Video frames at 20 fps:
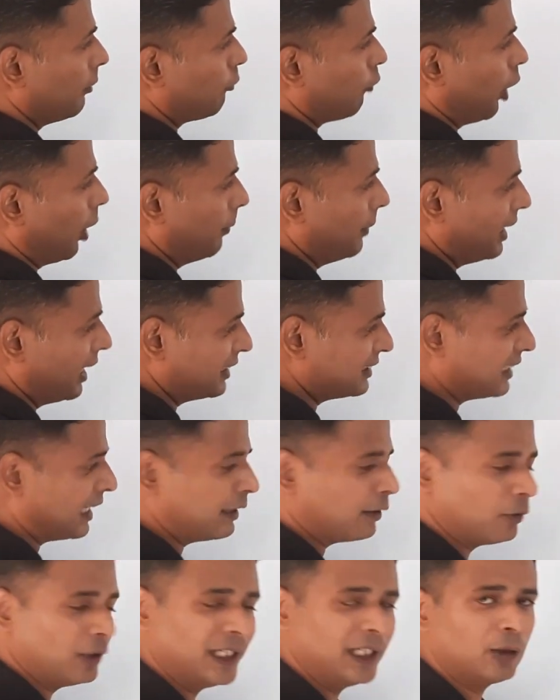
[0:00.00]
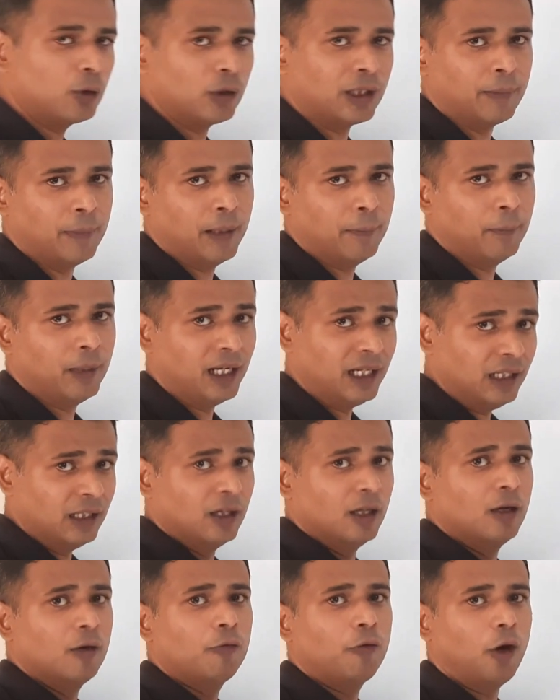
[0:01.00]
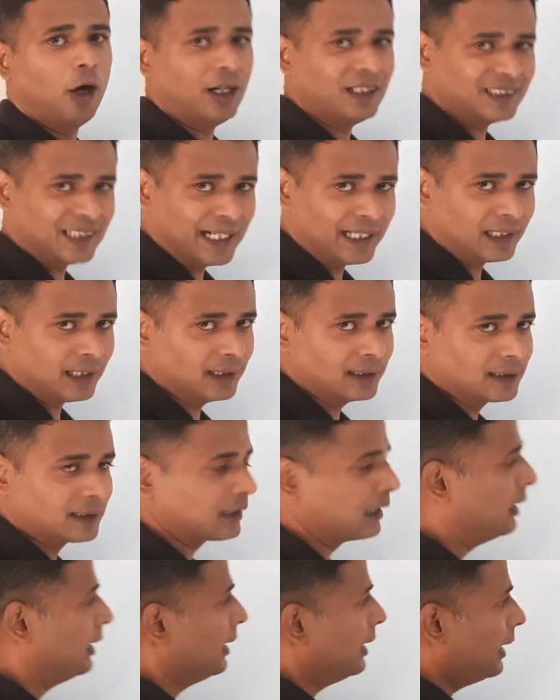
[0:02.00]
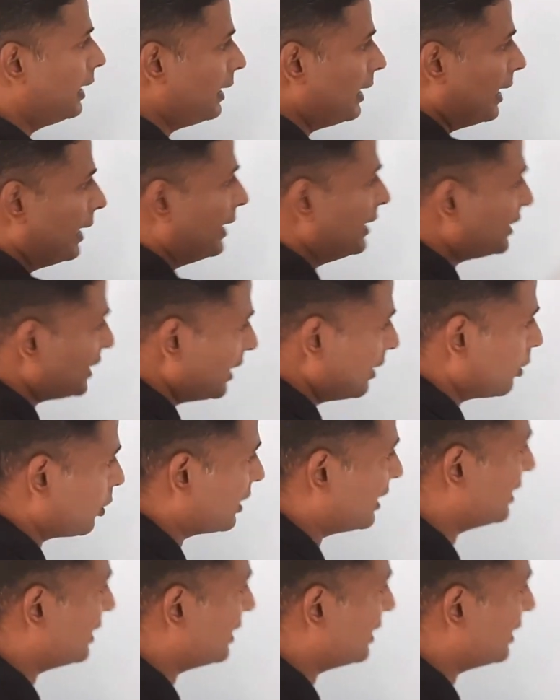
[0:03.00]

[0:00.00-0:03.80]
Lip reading: formulas that you need to remember for sectors. In addition to